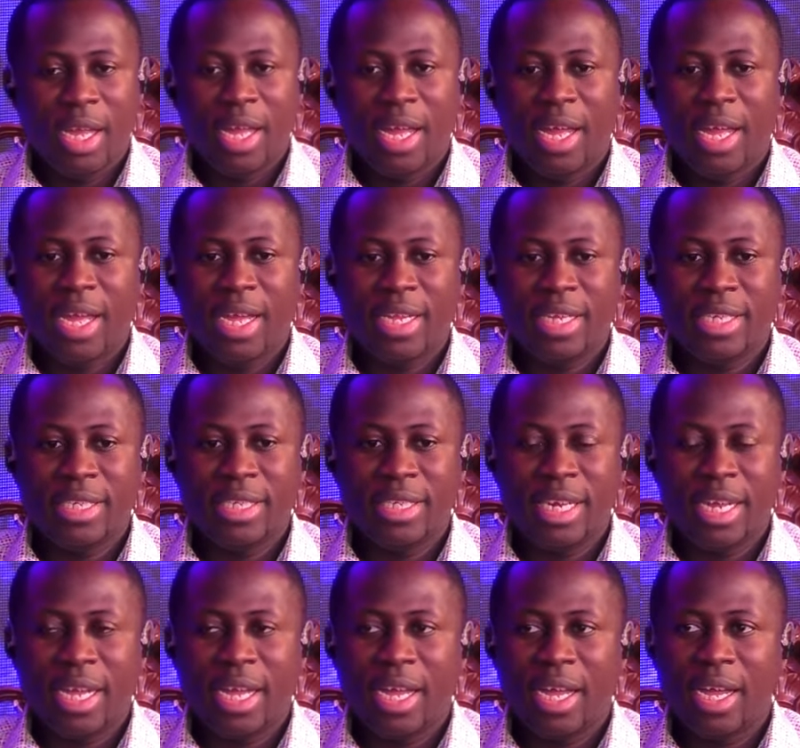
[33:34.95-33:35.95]
And
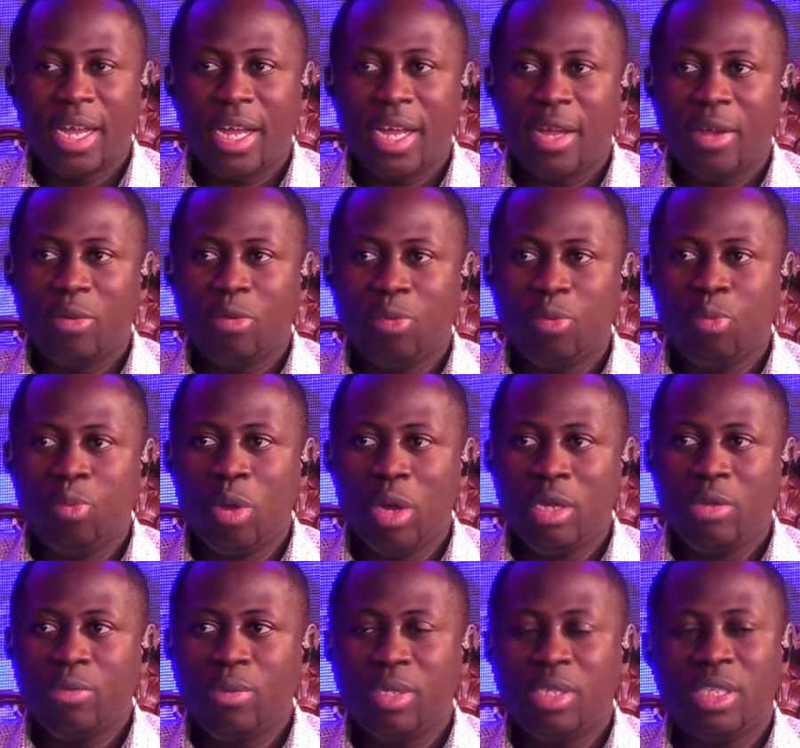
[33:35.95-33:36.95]

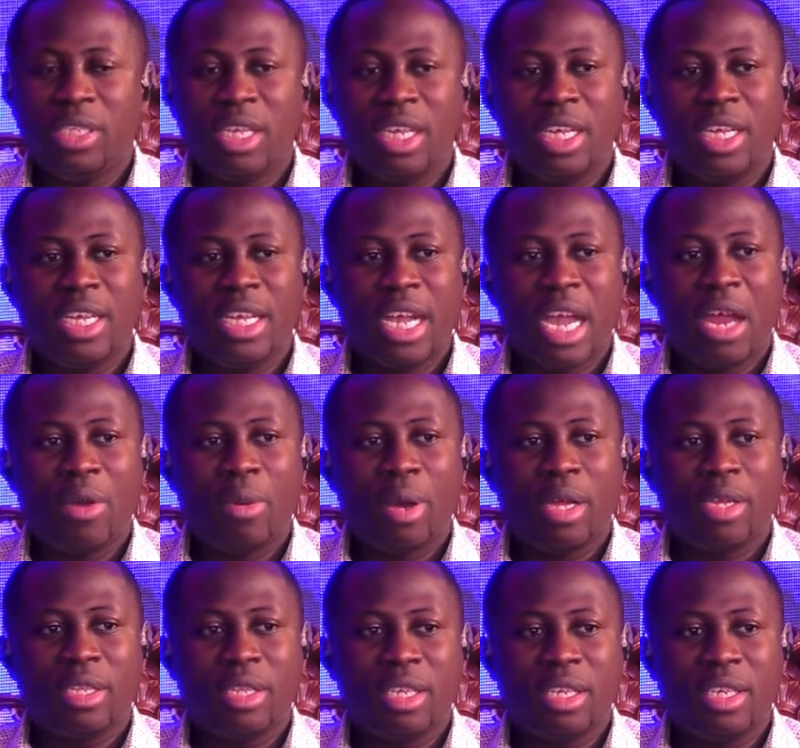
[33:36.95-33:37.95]
when we say
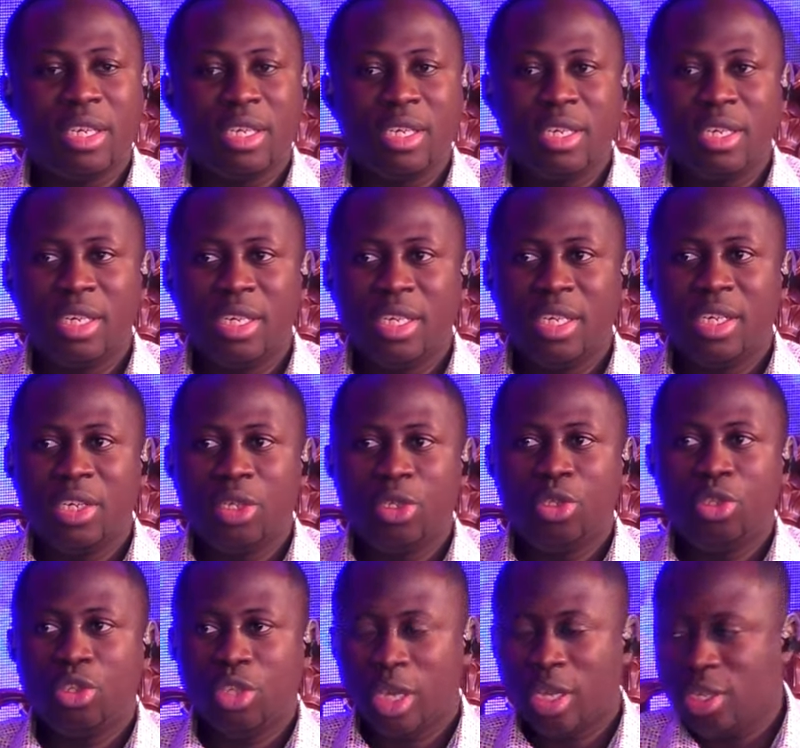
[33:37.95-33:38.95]
character mm-hmm.
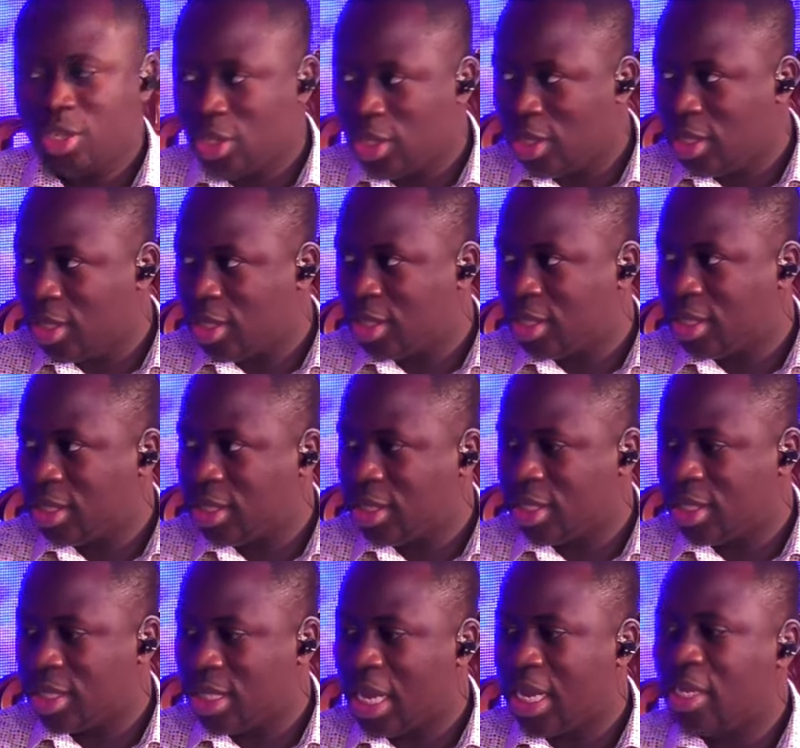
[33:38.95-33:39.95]
changes,
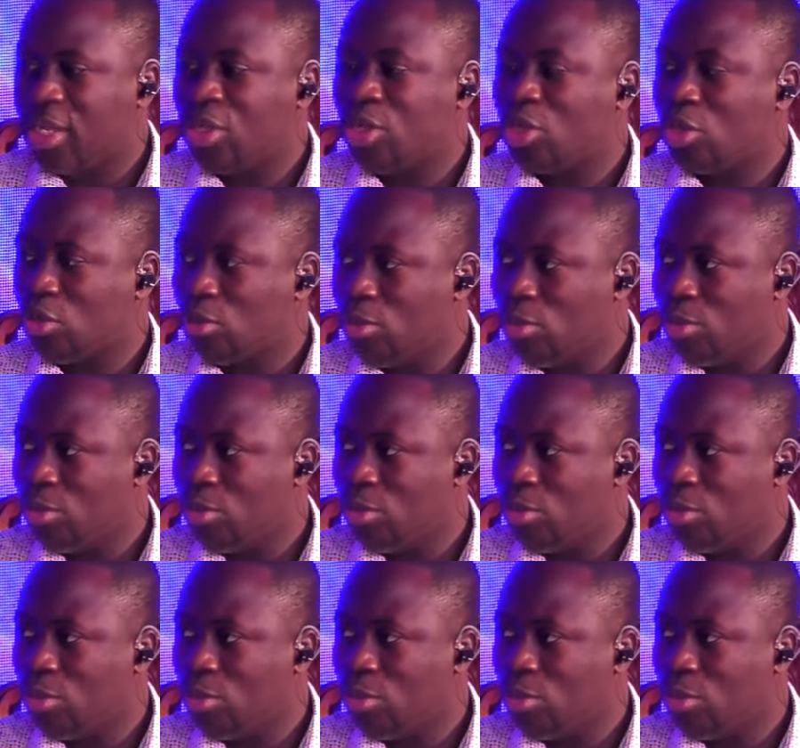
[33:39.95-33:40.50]
that is true.